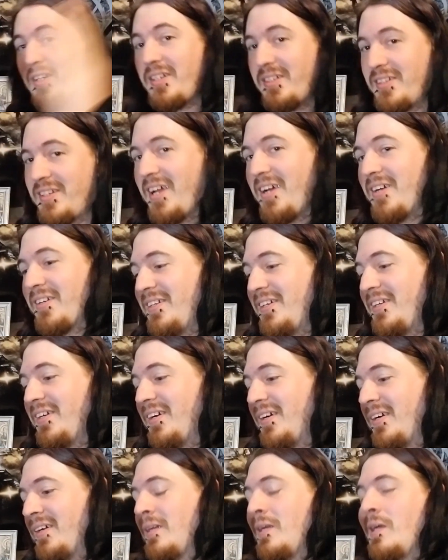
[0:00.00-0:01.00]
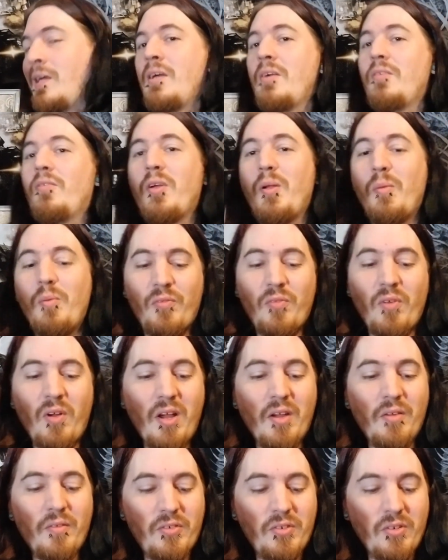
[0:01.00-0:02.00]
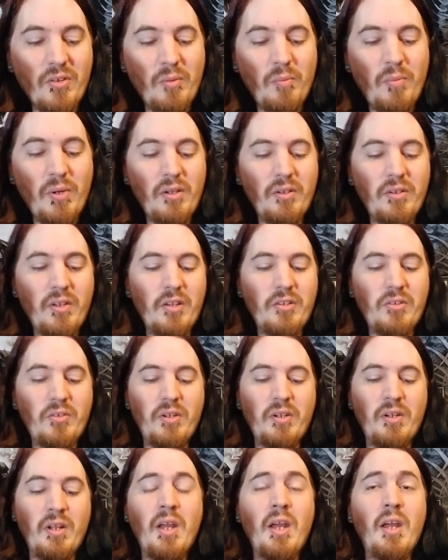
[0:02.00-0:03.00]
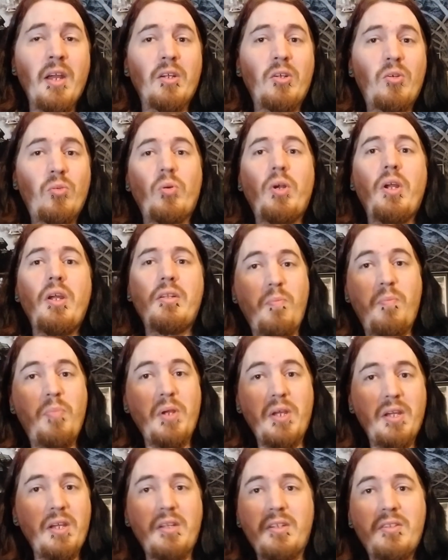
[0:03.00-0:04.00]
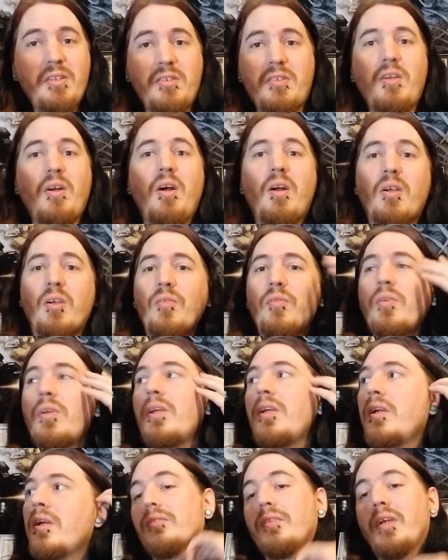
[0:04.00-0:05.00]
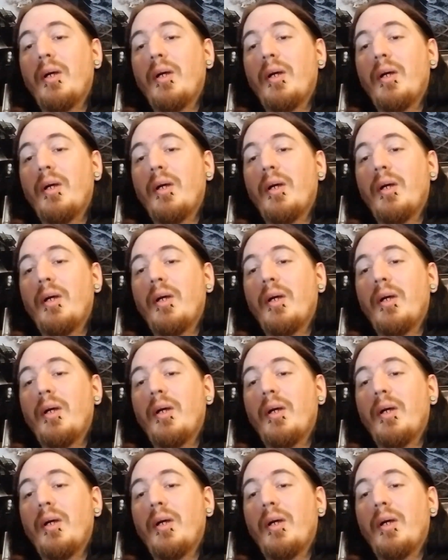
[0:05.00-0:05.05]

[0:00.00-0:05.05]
it down here for number 5. So Impaled Nazarene, great big discography.